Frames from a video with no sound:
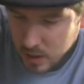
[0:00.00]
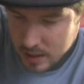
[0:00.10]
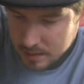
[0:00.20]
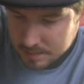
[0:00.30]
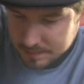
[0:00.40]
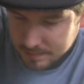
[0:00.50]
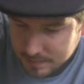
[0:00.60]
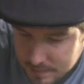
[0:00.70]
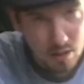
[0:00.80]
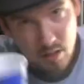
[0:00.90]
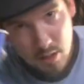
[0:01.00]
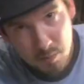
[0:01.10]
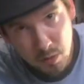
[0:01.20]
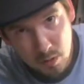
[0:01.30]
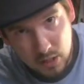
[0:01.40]
one.
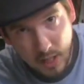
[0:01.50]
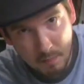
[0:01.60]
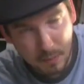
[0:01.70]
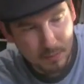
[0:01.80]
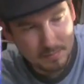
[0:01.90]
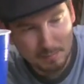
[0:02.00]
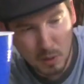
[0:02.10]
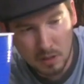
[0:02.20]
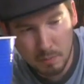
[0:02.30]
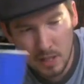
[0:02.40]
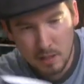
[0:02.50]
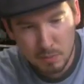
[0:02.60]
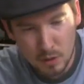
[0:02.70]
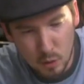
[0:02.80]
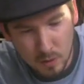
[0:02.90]
Blue cup, part B,
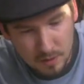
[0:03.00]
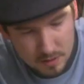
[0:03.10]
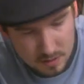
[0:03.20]
blue.